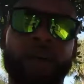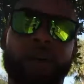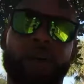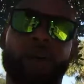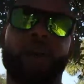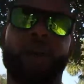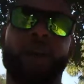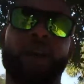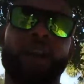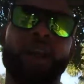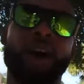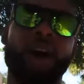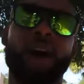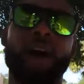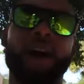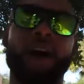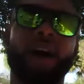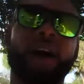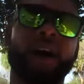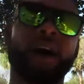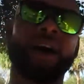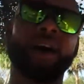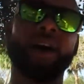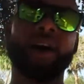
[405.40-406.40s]
And
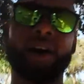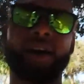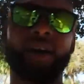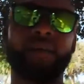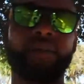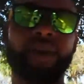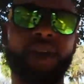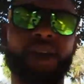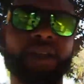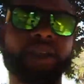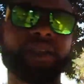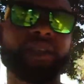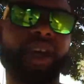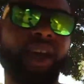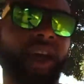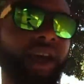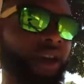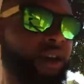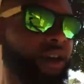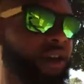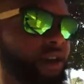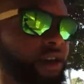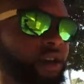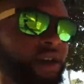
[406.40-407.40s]
uh, me and
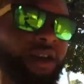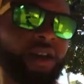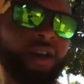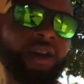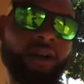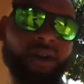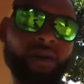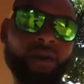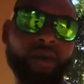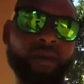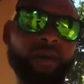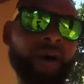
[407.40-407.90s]
Jay, we